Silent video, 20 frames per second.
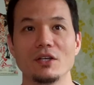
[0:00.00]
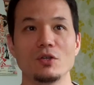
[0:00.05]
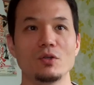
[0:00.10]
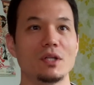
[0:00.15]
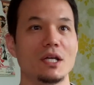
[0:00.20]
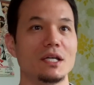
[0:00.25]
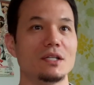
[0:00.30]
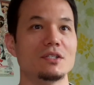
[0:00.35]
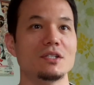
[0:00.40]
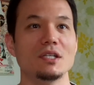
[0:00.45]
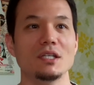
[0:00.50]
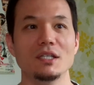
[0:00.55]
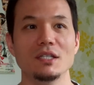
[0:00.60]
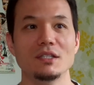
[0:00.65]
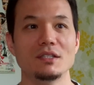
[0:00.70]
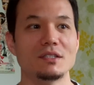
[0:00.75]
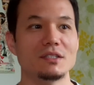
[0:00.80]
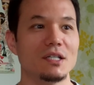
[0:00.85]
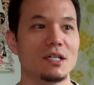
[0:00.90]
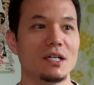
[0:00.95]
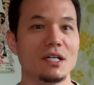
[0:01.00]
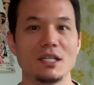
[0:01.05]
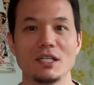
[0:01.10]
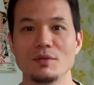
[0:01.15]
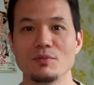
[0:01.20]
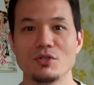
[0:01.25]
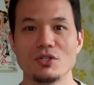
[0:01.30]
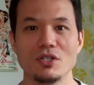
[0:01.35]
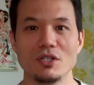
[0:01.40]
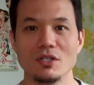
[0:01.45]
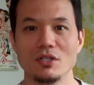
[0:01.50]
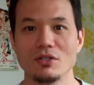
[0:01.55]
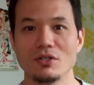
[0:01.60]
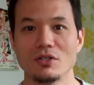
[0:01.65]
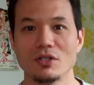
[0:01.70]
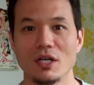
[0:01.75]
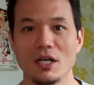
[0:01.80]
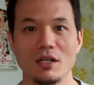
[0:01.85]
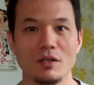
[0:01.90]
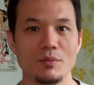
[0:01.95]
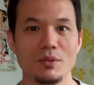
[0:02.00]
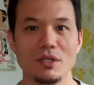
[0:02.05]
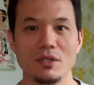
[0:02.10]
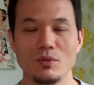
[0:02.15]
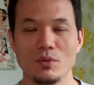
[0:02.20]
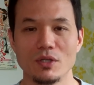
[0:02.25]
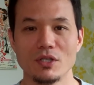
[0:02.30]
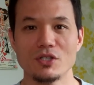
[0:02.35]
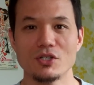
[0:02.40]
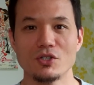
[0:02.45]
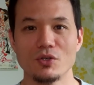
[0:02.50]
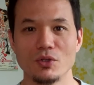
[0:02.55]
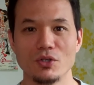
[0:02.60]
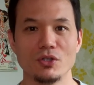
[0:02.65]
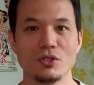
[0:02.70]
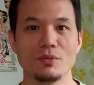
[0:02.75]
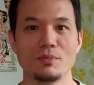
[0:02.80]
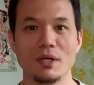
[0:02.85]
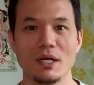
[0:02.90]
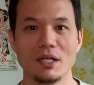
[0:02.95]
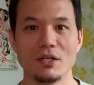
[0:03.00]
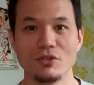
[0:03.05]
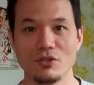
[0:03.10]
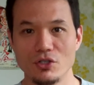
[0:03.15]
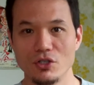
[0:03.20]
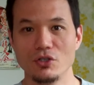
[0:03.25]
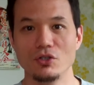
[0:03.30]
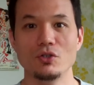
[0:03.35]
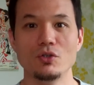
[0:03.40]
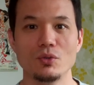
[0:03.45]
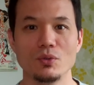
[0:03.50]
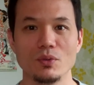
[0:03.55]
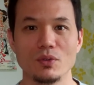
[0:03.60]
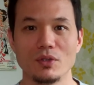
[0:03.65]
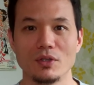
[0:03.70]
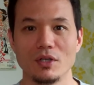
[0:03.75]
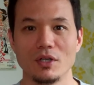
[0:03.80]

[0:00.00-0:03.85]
you like to eat kimchi or galbi? What is so good about it to you?